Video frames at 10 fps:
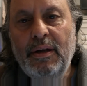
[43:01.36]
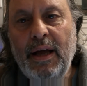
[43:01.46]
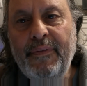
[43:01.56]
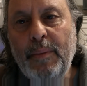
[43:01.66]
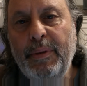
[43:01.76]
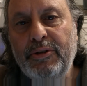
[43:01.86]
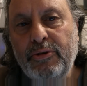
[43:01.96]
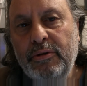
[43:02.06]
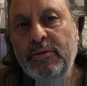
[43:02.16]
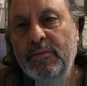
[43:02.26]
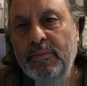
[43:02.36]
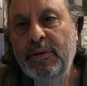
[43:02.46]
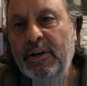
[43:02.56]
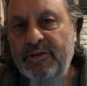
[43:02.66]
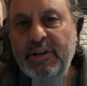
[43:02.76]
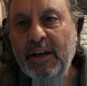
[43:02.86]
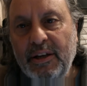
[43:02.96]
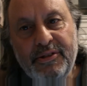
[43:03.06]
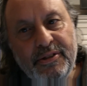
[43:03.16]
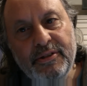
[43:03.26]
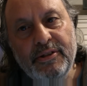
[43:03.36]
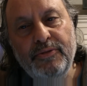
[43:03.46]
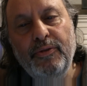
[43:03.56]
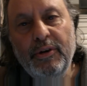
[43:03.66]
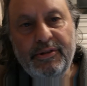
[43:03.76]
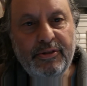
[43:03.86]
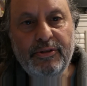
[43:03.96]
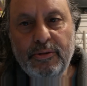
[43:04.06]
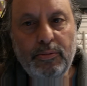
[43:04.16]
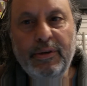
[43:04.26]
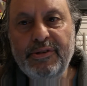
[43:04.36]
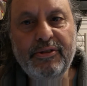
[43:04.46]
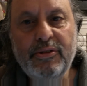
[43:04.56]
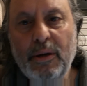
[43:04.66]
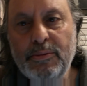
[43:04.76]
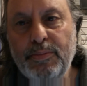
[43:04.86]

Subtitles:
And they've been continue to listen to this voice until recent times.